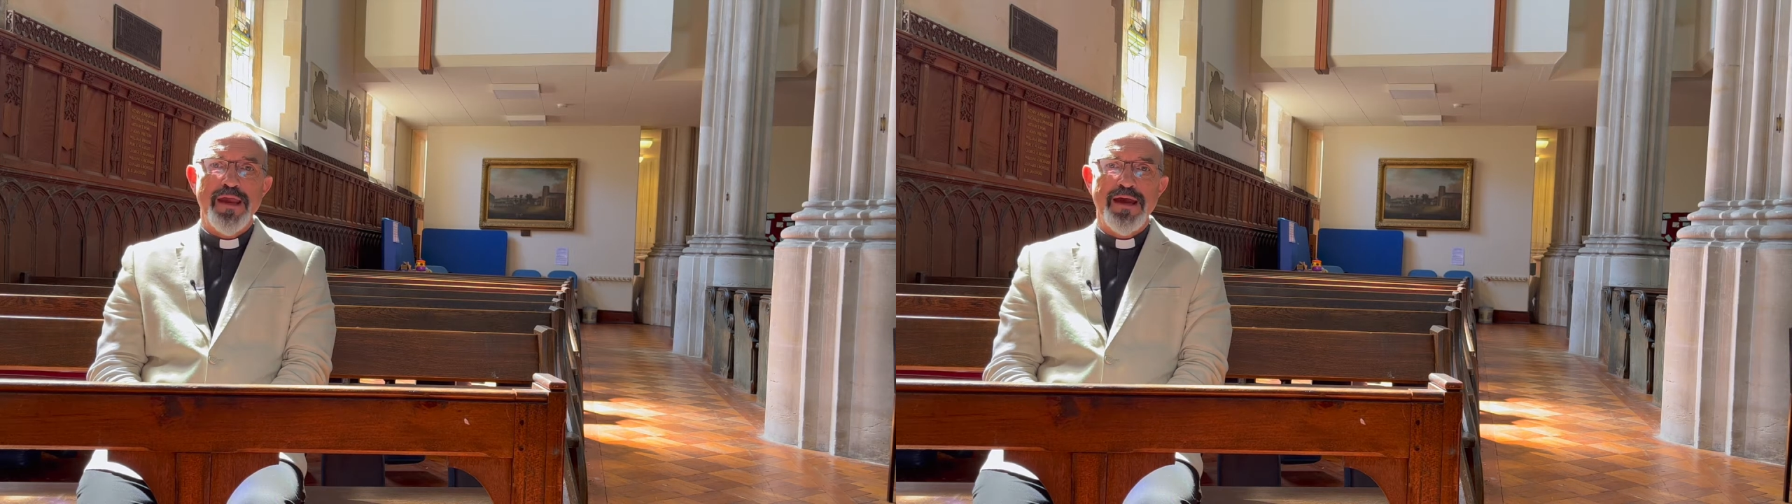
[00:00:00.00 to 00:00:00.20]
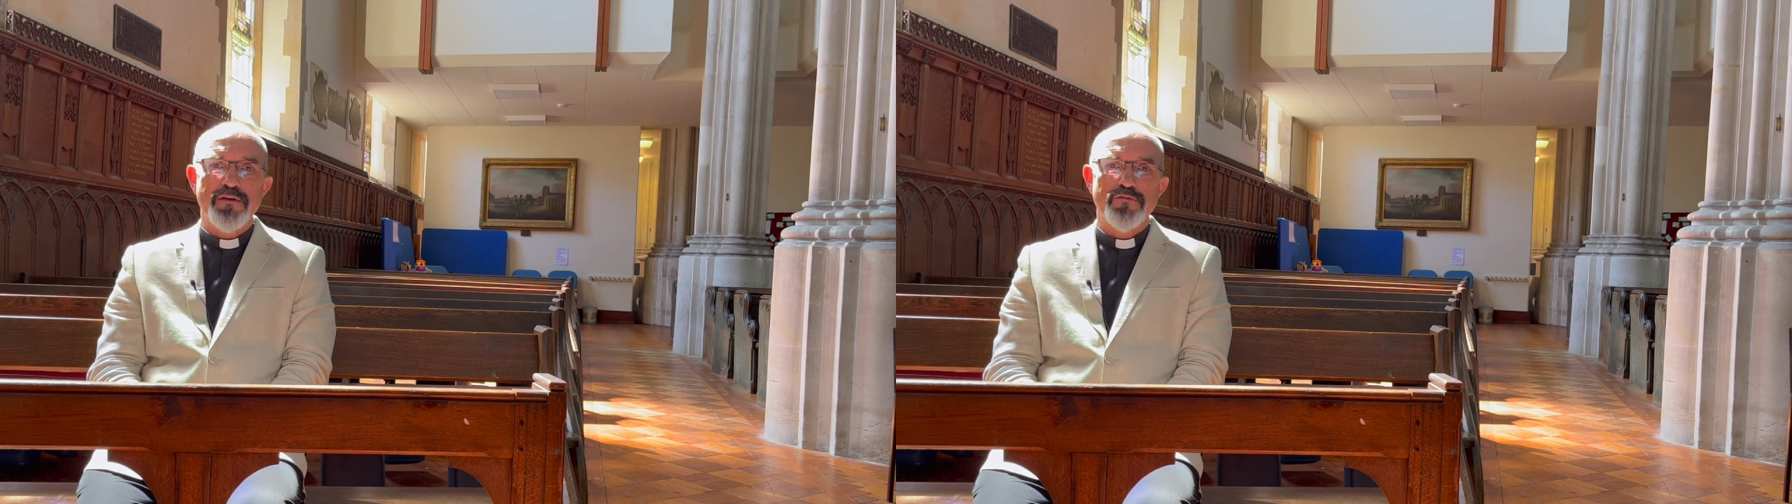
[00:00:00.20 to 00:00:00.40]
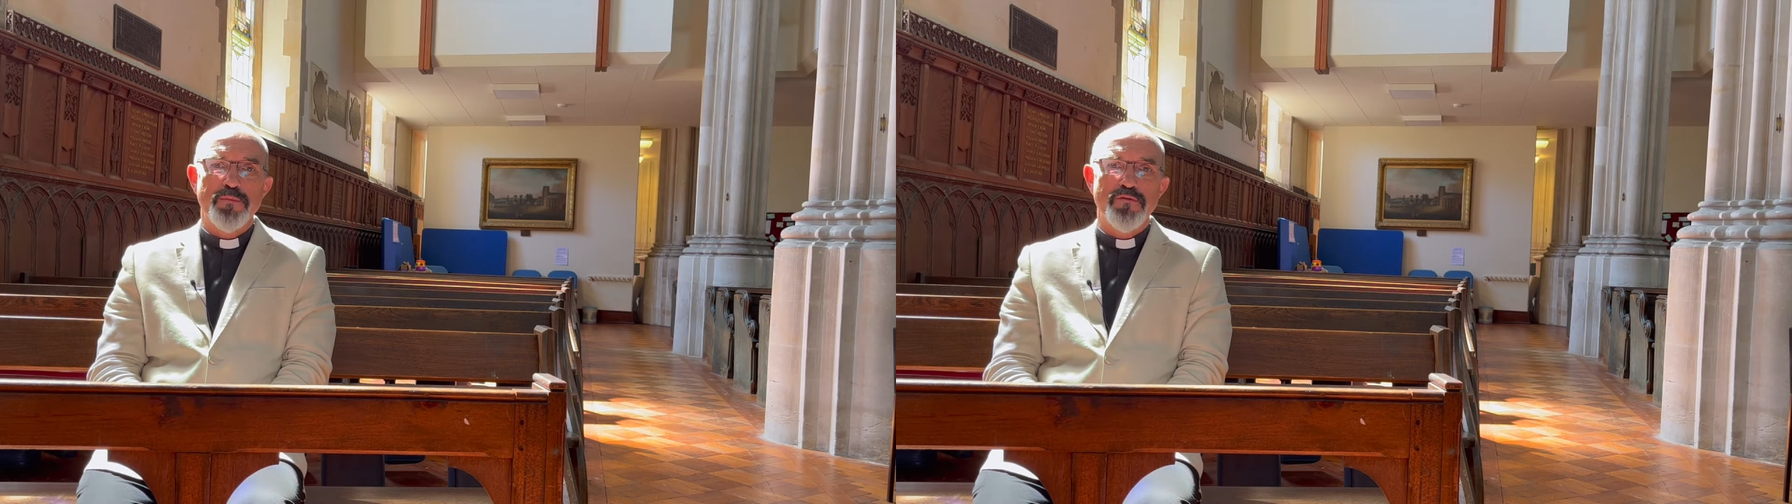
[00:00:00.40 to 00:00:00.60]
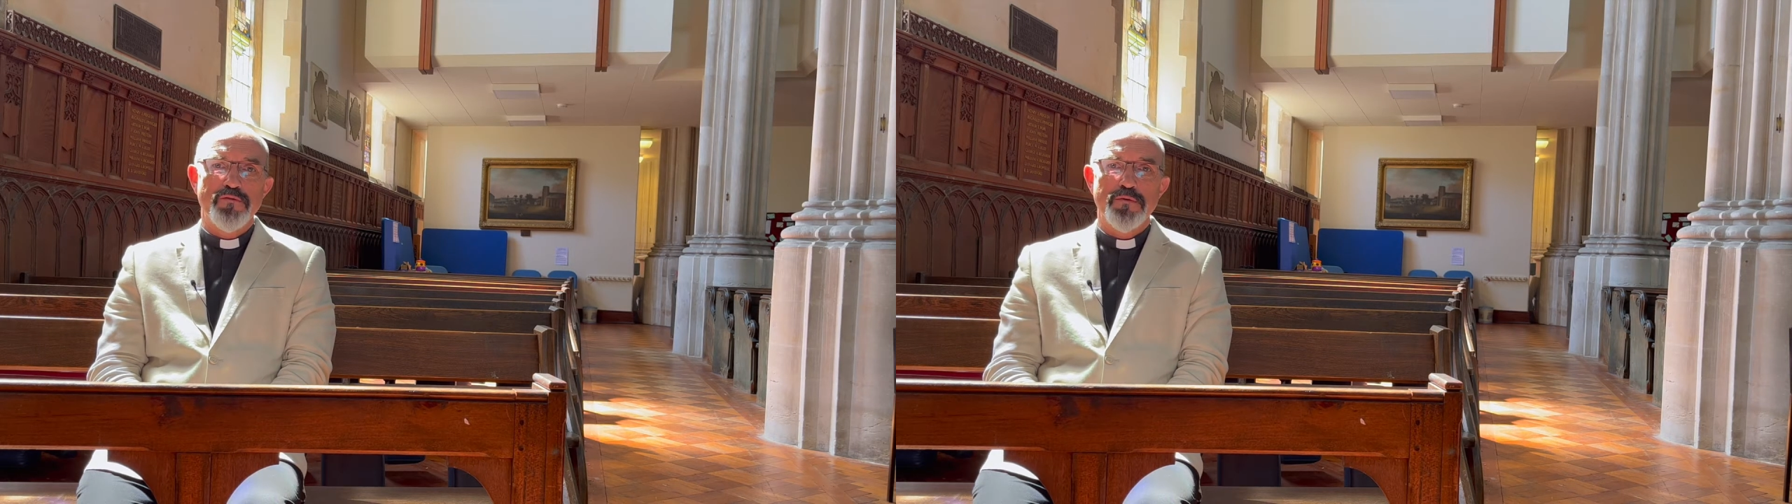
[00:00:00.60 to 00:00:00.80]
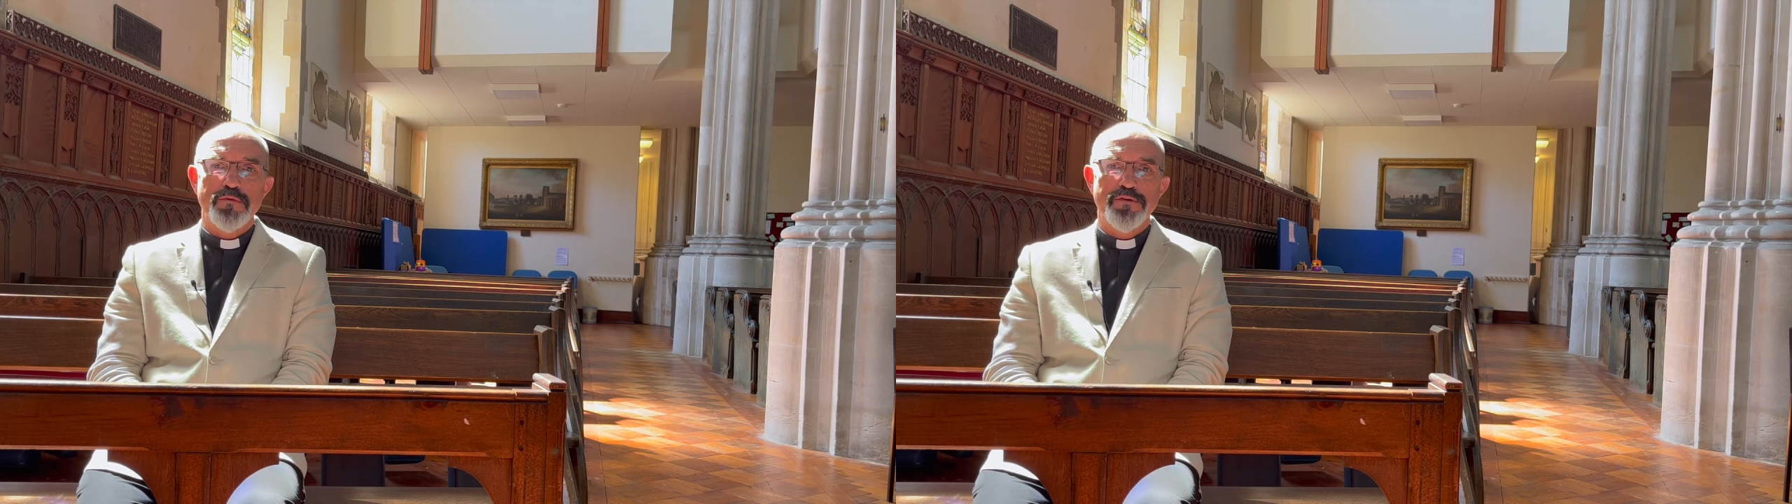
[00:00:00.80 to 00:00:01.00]
have
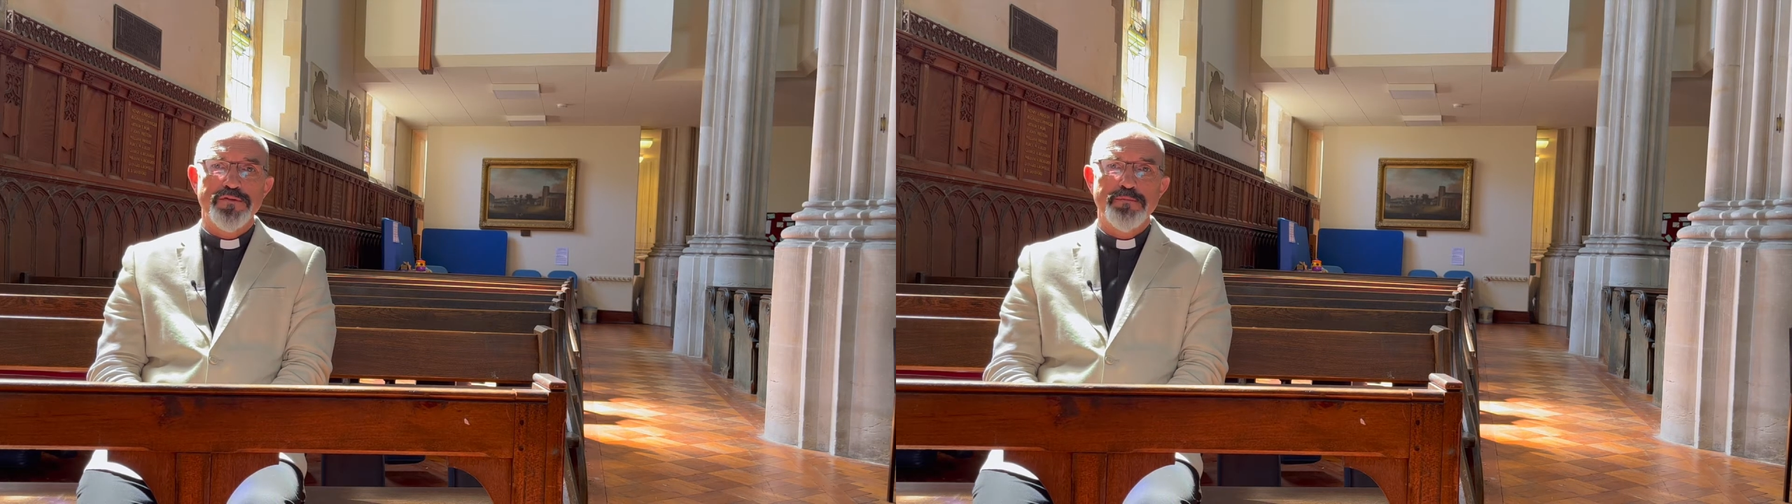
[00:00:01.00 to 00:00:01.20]
before us